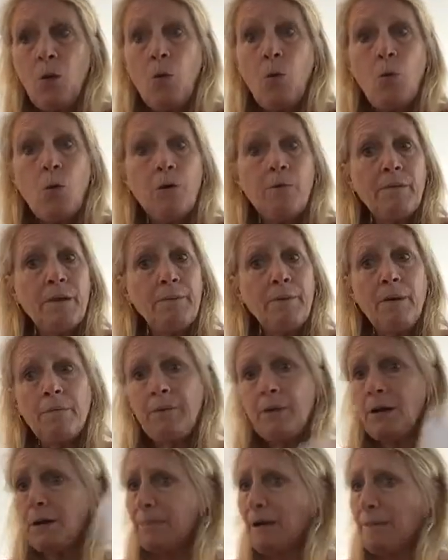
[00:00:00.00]
Or maybe I'll
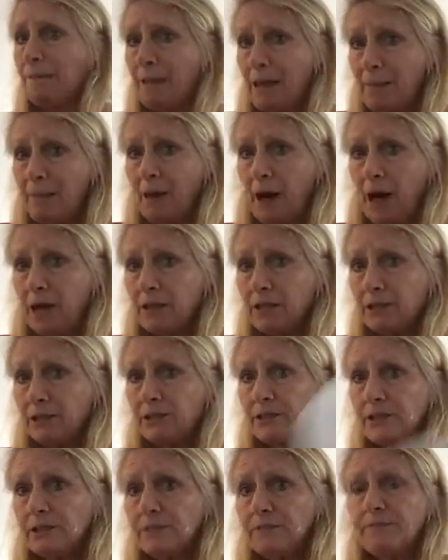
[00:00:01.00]
put it on my
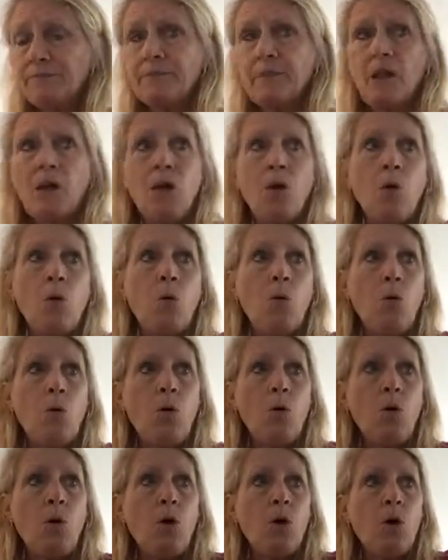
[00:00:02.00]
mailbox.
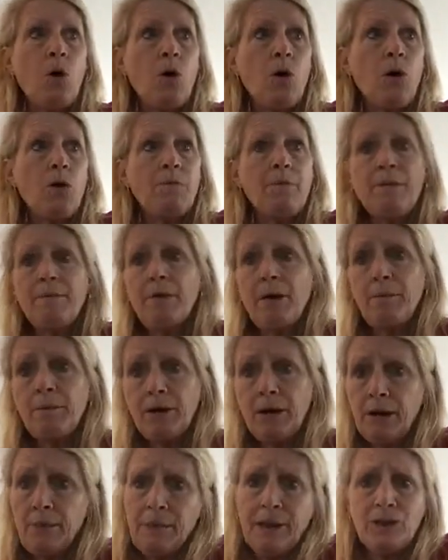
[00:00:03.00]
Or maybe I'll
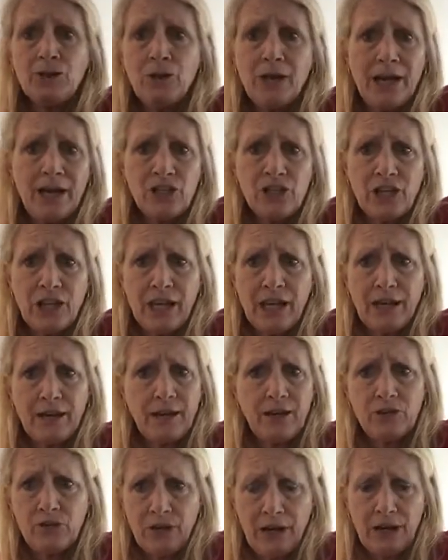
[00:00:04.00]
put it on my trash can
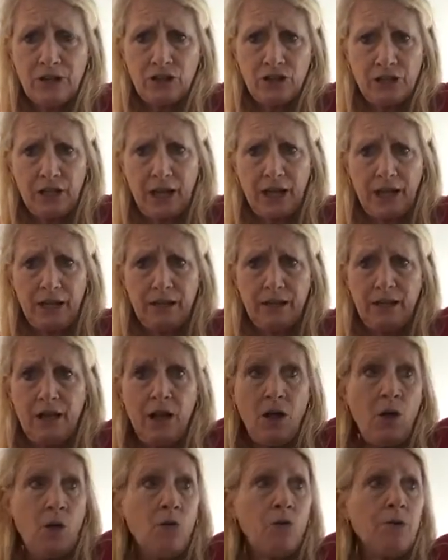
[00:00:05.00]
on trash day.
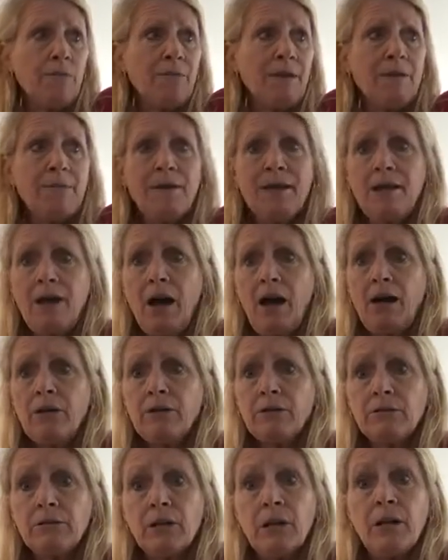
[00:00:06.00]
Or maybe I'll
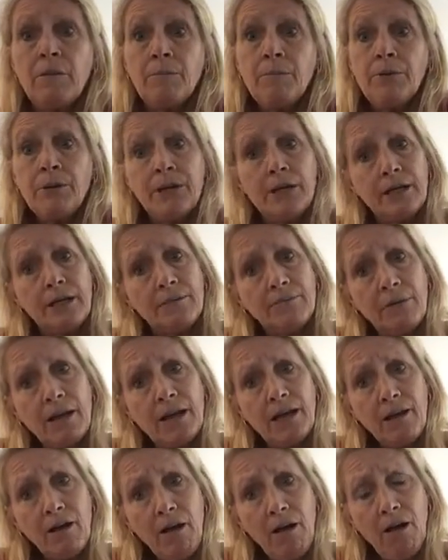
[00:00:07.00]
put it in
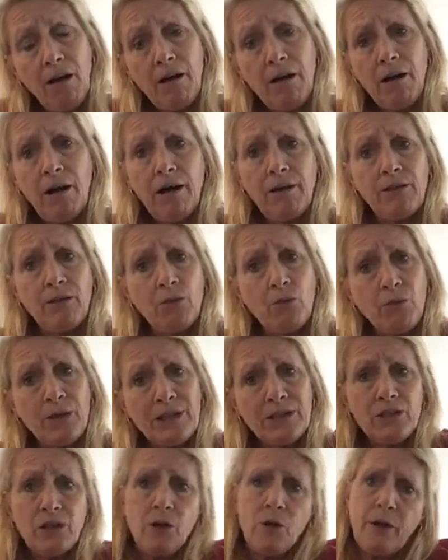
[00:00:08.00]
my car on the
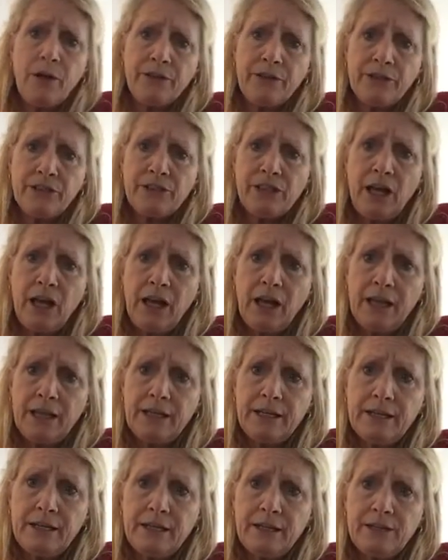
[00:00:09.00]
window on the
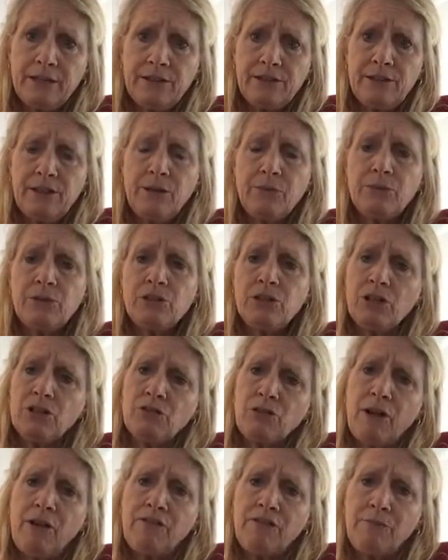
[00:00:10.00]
side so that when she
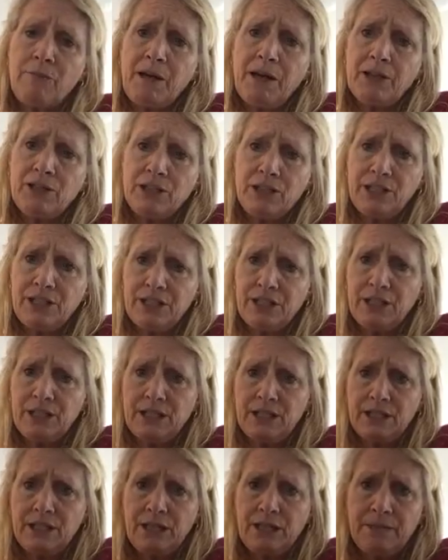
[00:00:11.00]
drives by, she
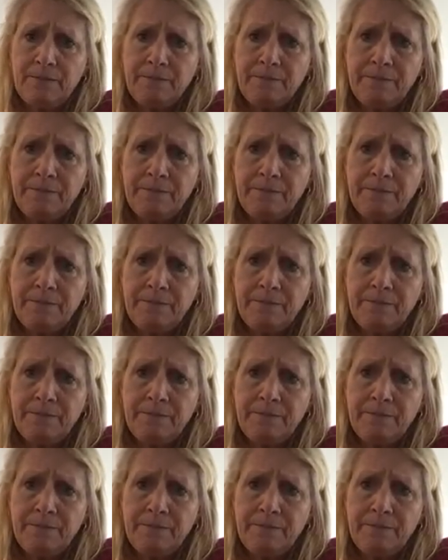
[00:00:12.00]
sees it.